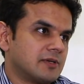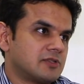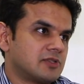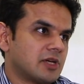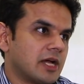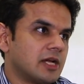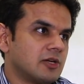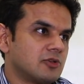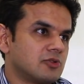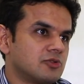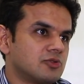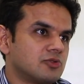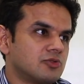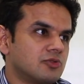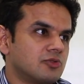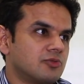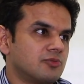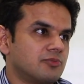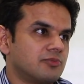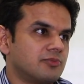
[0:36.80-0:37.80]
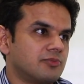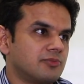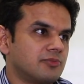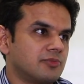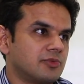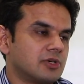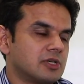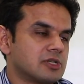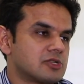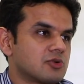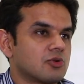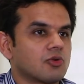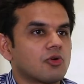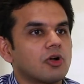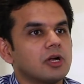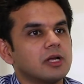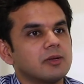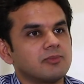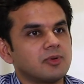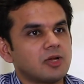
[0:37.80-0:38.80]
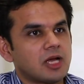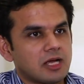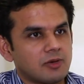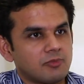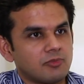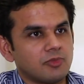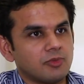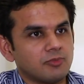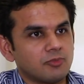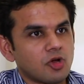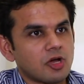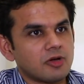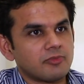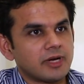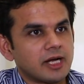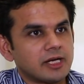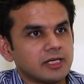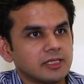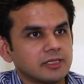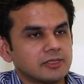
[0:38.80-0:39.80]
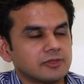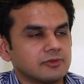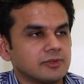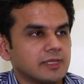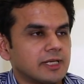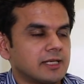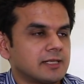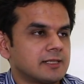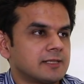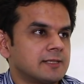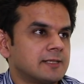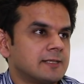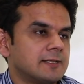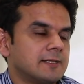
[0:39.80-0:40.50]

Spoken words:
trying to do so-called employer branding through that.